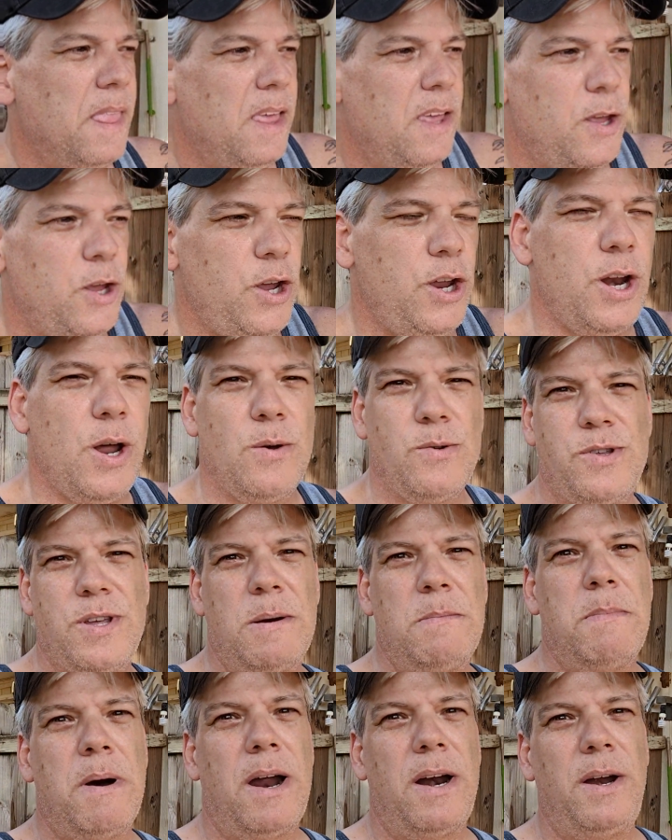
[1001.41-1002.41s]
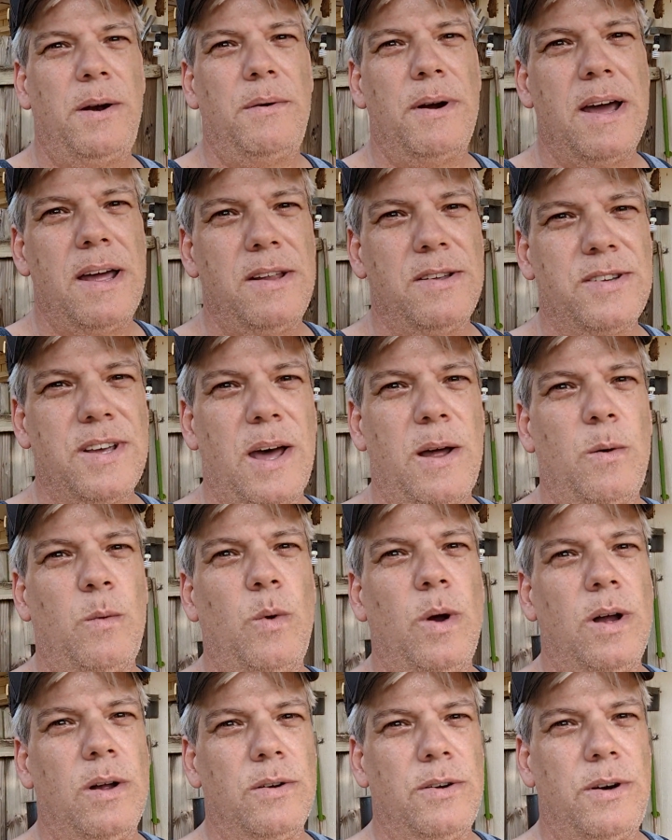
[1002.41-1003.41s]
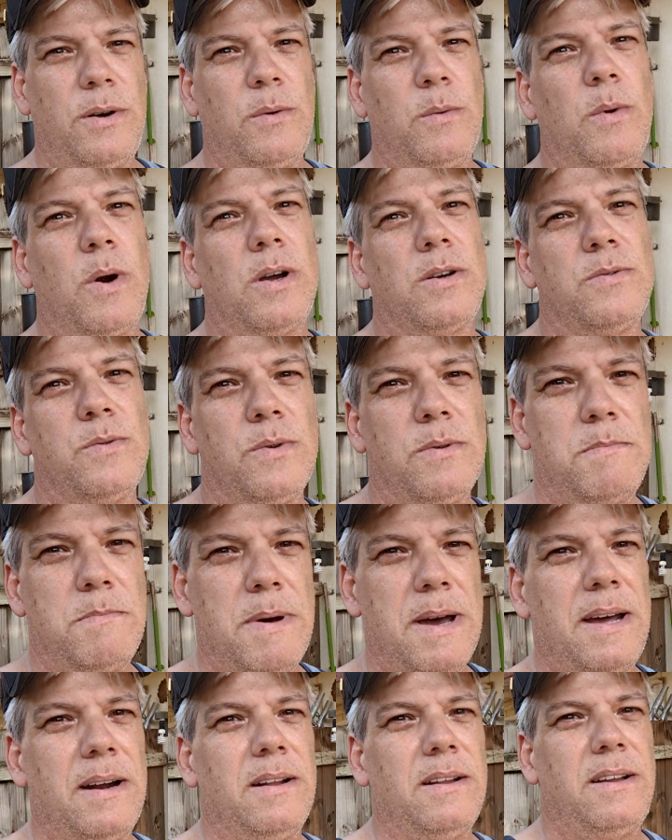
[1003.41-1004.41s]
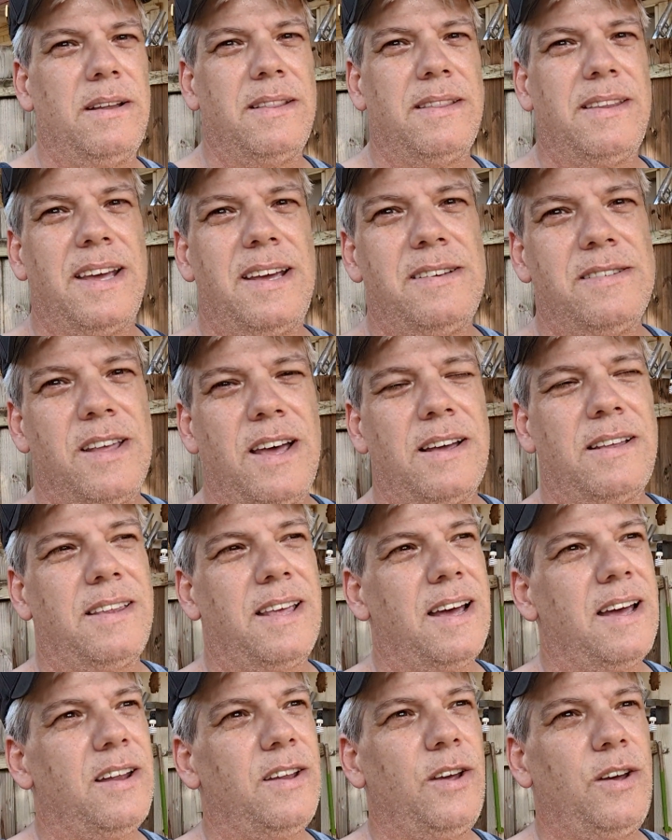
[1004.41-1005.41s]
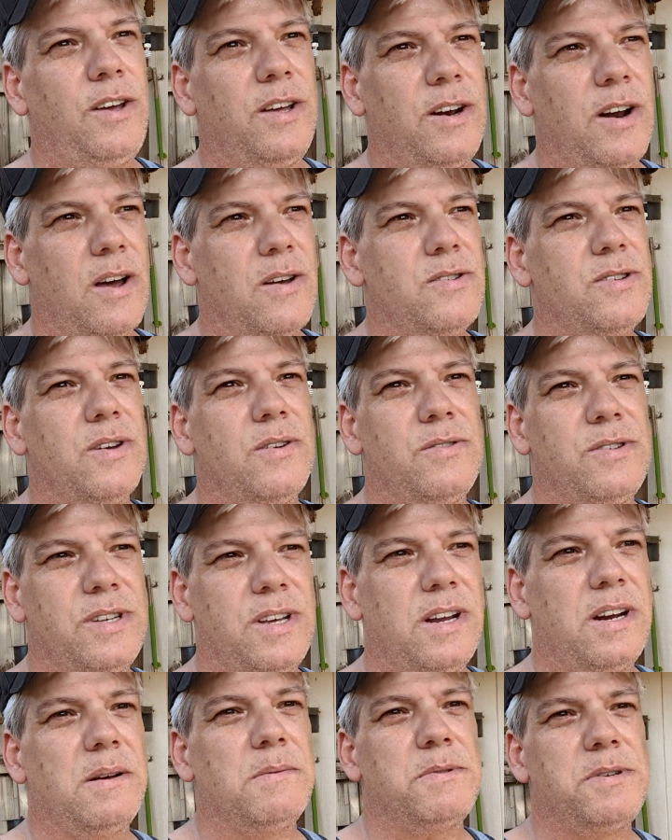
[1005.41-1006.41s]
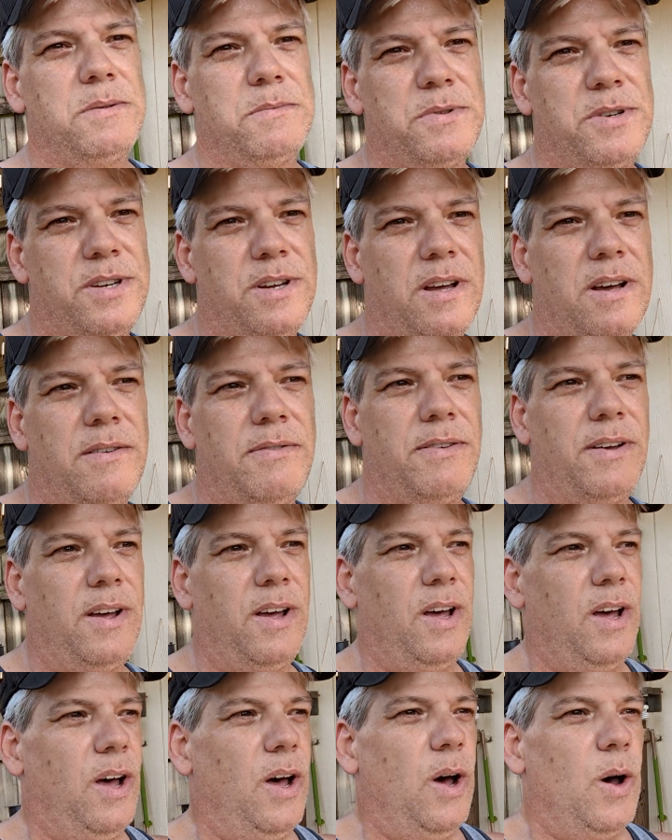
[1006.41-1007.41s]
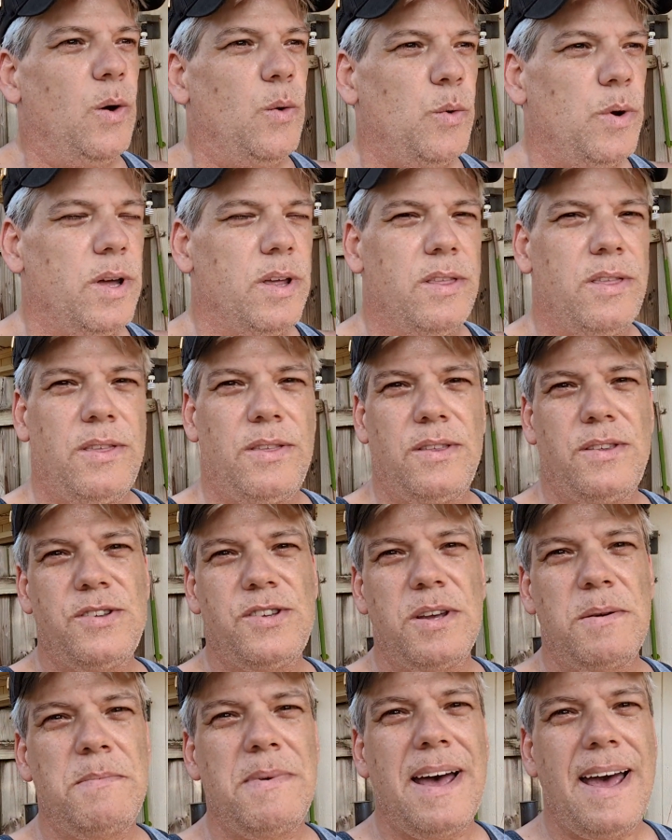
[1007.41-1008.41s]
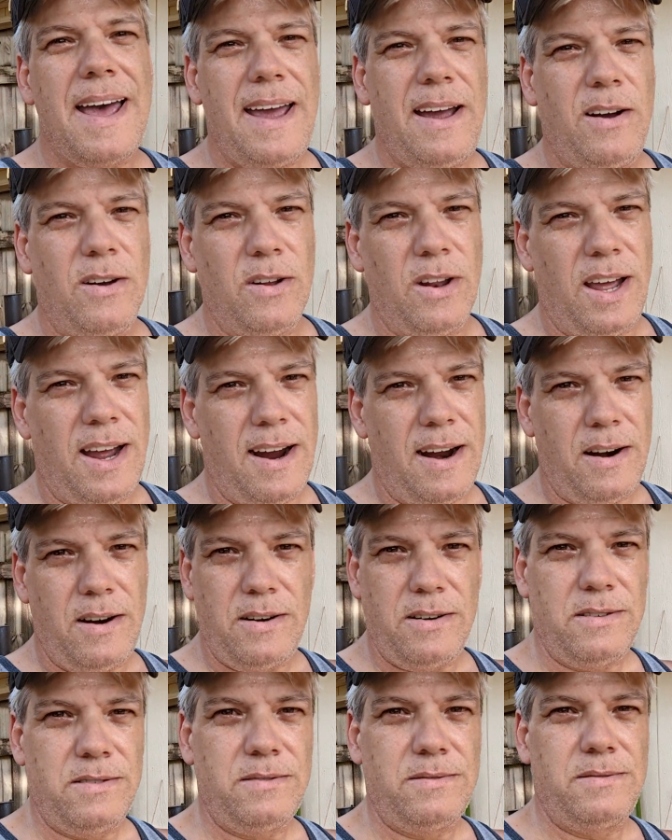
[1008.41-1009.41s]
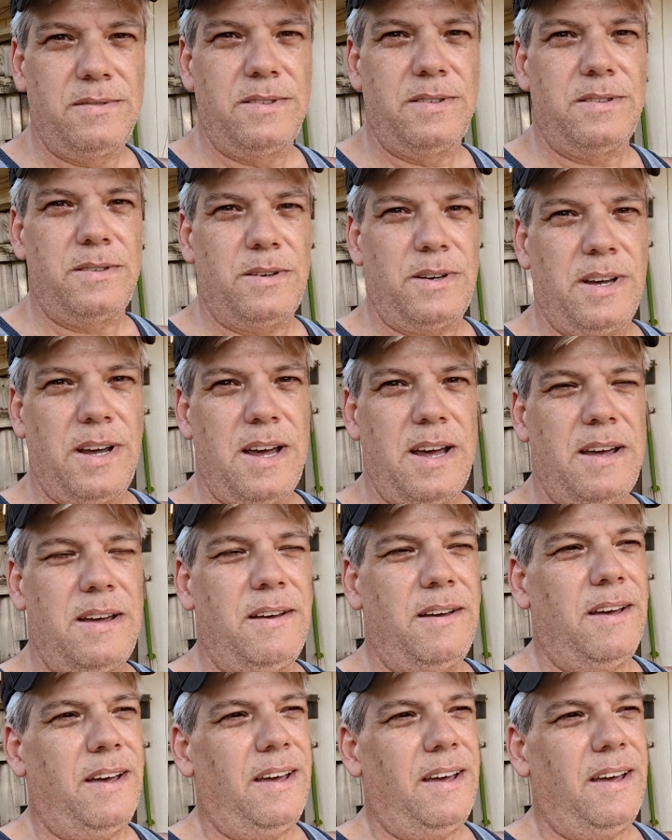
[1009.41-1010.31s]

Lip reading: You know somebody around that's got a welder and works with metal and things like that. You can also set up some stuff with some angle iron, okay?